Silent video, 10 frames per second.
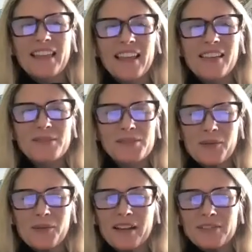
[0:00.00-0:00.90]
Thank you so
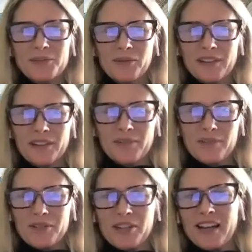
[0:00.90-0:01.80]
much. We really
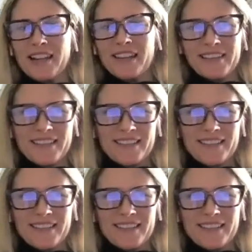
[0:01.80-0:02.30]
appreciate it.